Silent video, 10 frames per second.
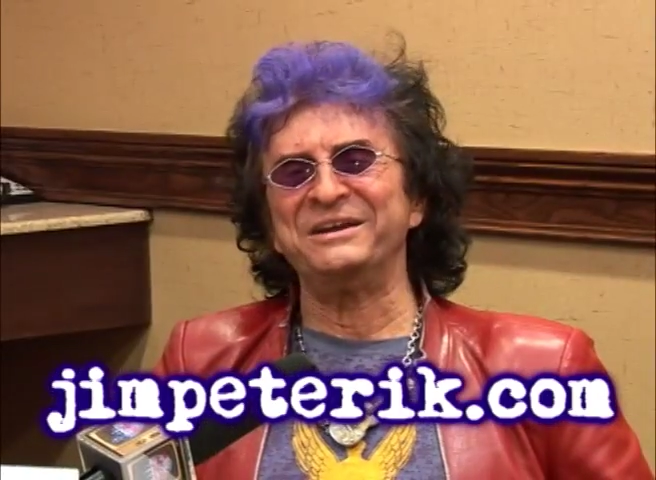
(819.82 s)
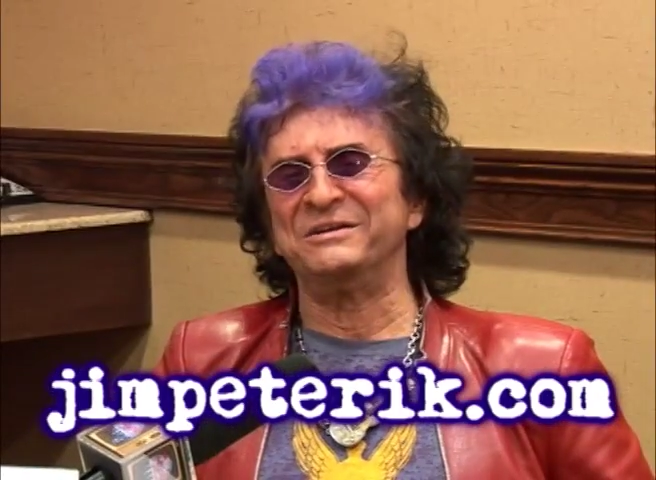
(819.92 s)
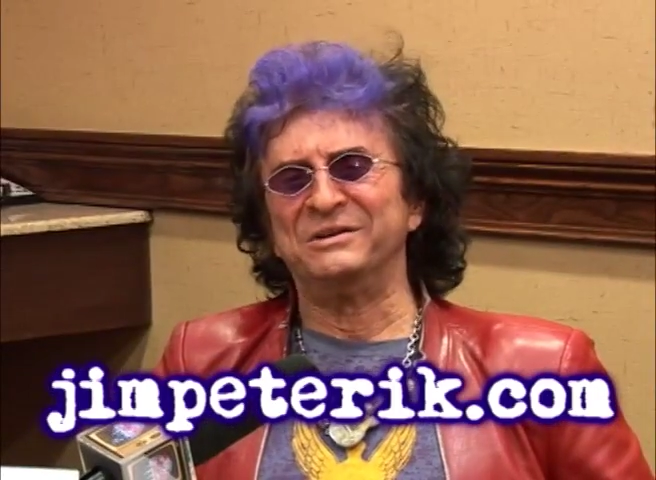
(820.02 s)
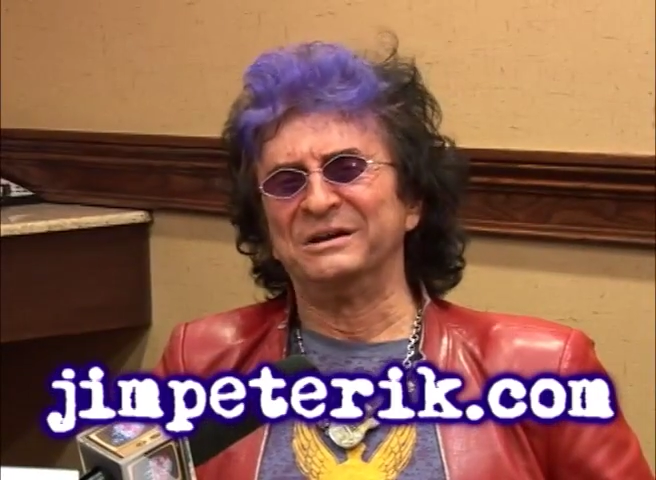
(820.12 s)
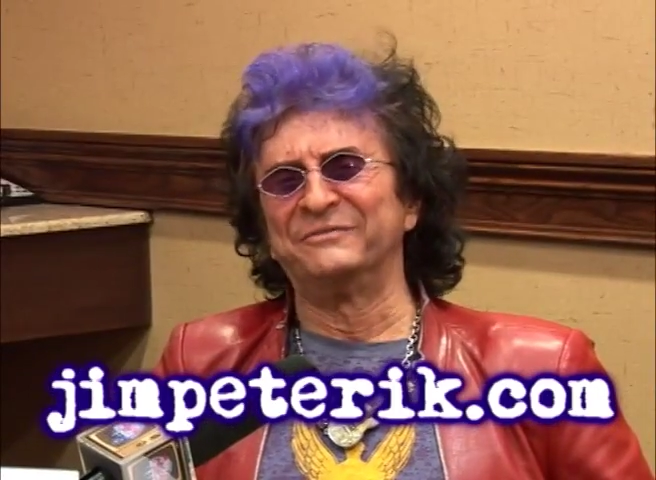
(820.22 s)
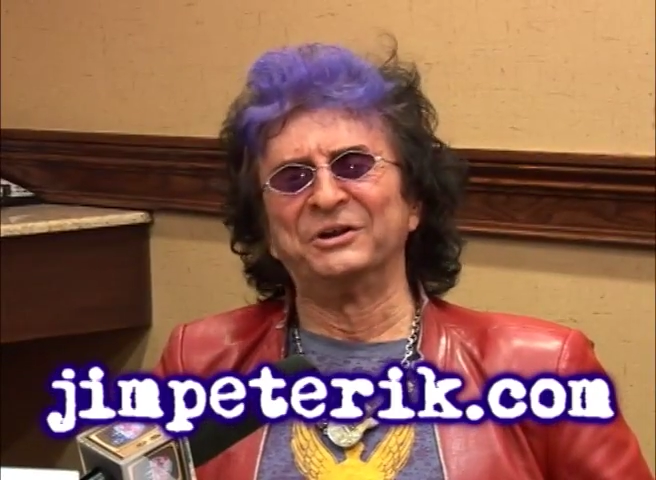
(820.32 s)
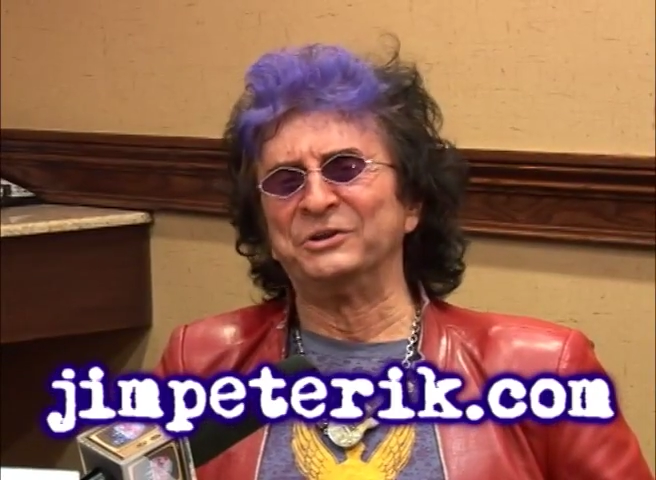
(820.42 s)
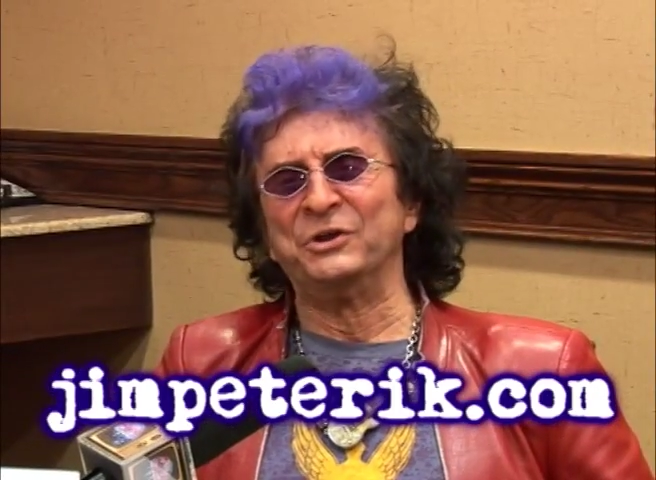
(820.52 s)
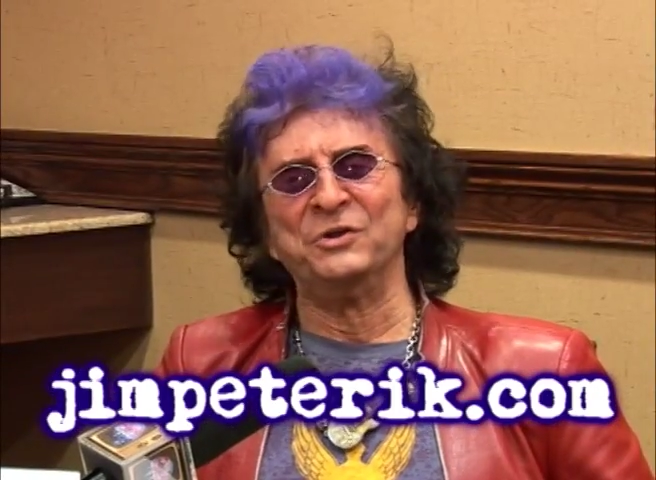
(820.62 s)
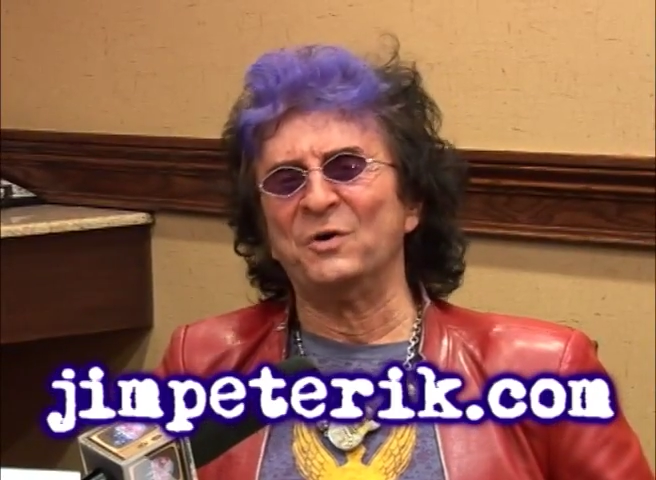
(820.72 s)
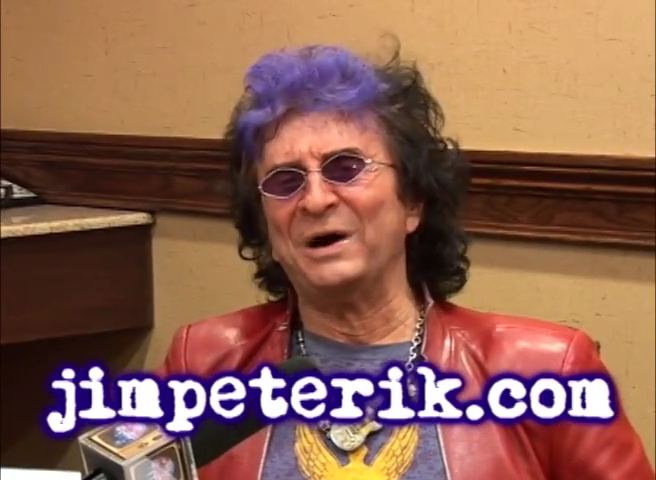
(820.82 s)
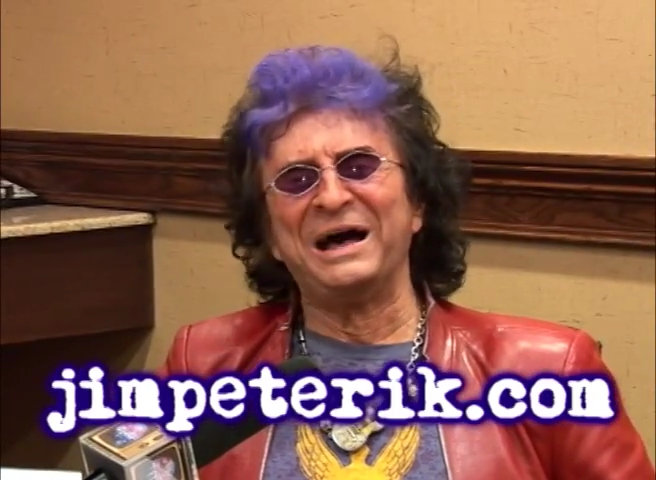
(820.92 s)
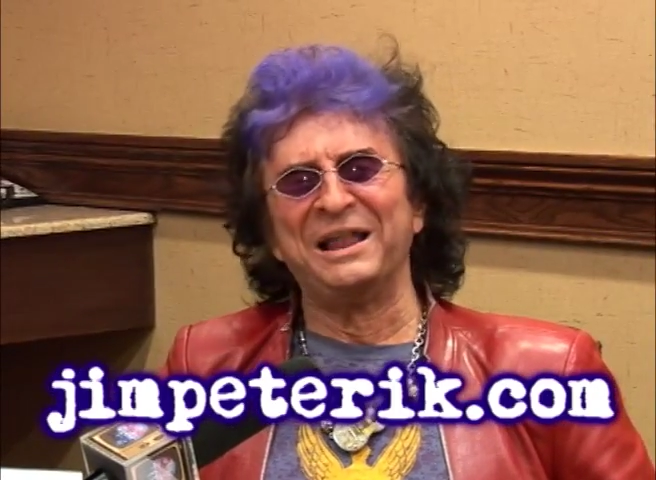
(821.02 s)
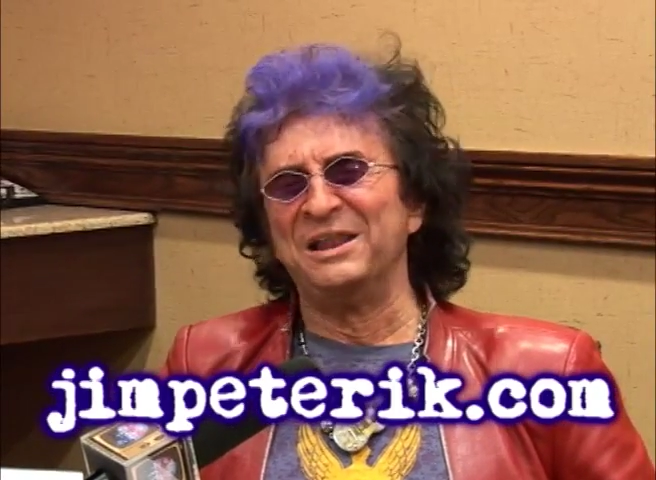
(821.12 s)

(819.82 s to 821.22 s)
in heaven, you know I